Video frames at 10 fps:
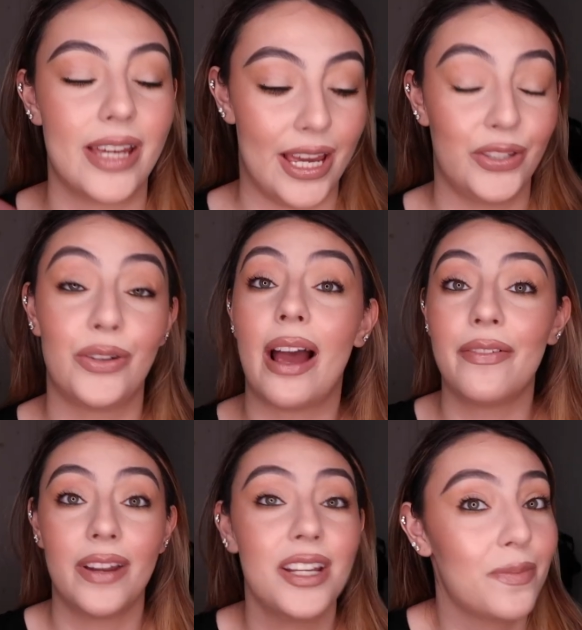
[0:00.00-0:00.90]
Okay, so
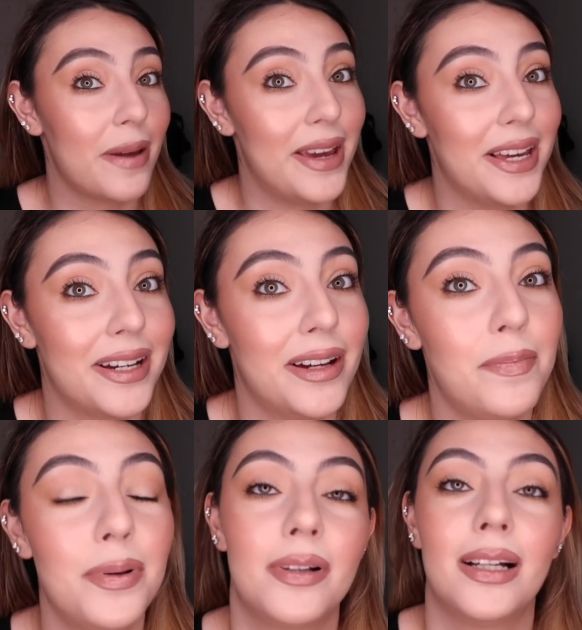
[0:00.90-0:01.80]
I finished my
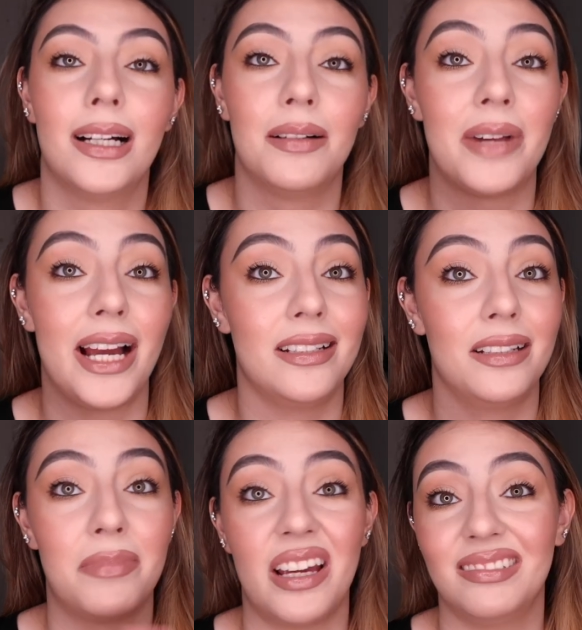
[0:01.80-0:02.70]
makeup. I
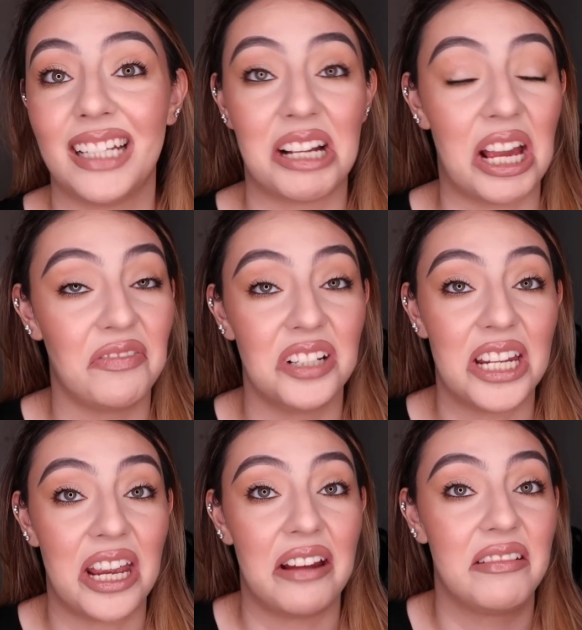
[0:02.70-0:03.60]
did my like
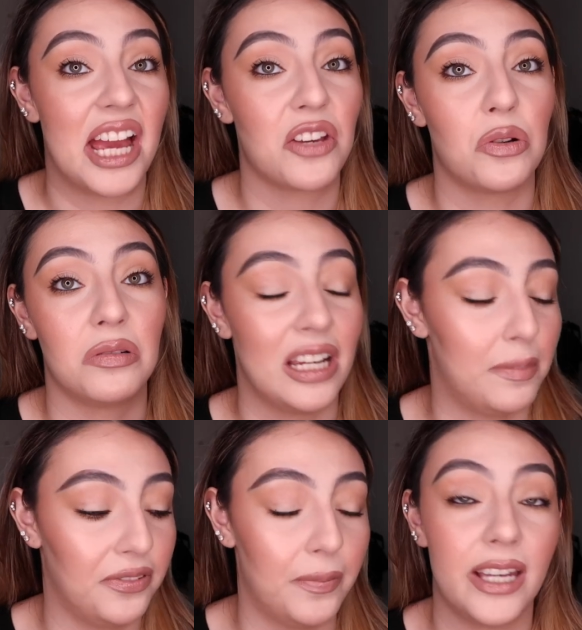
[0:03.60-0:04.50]
everyday natural
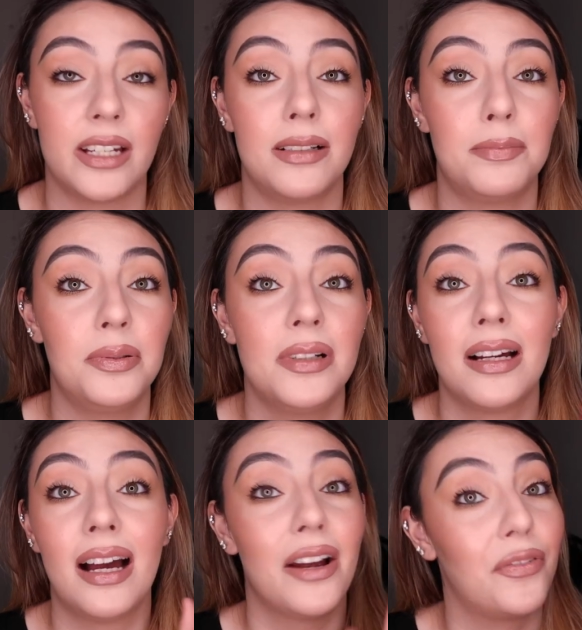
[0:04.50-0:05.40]
type of makeup.
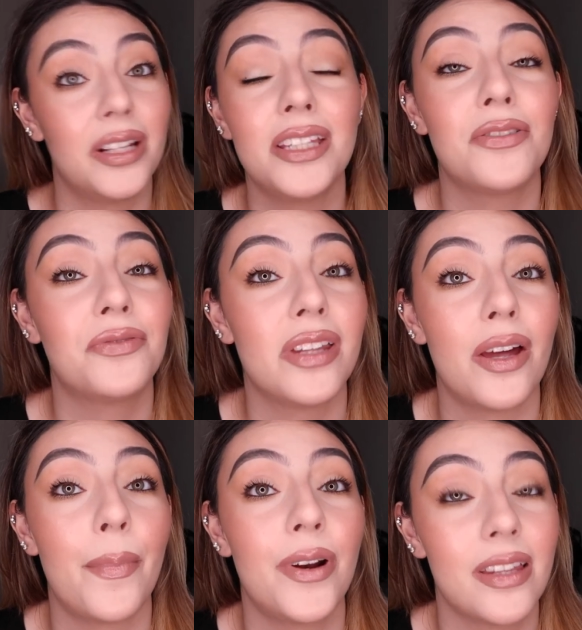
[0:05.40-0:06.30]
I really don't feel
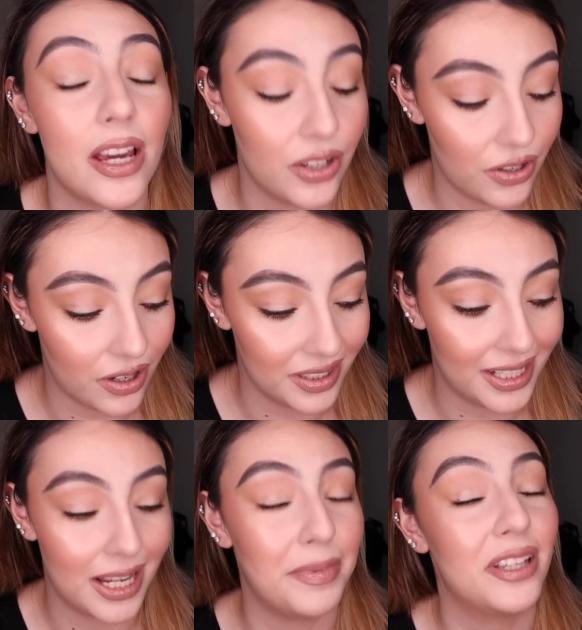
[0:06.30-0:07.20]
like putting lashes on
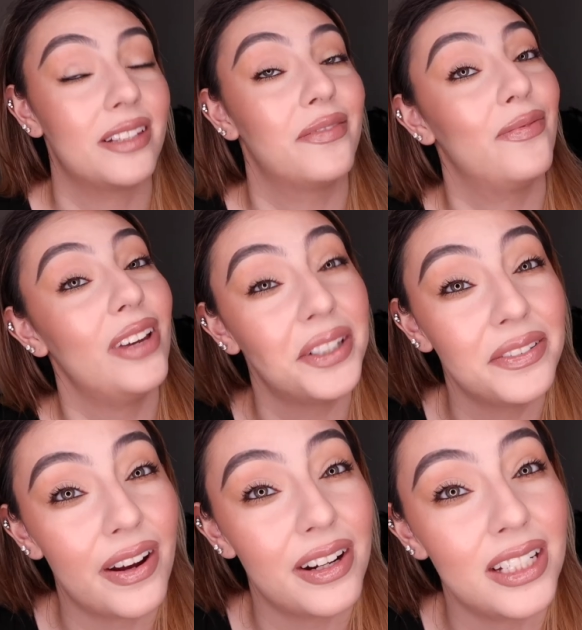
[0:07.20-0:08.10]
today because I'm
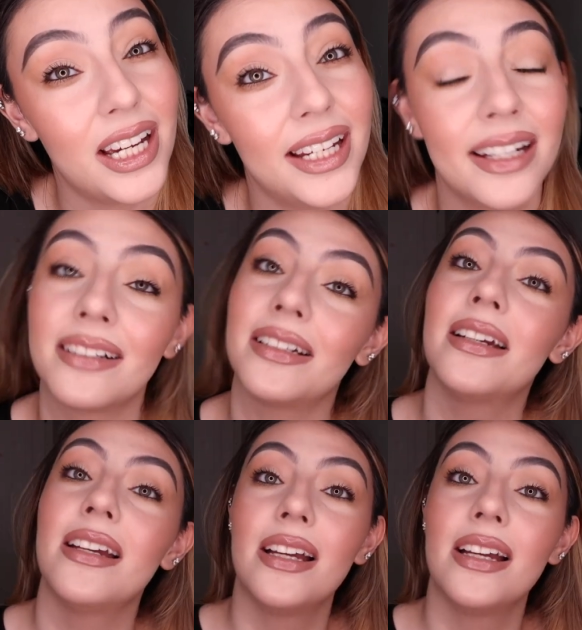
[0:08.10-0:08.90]
very, very tired.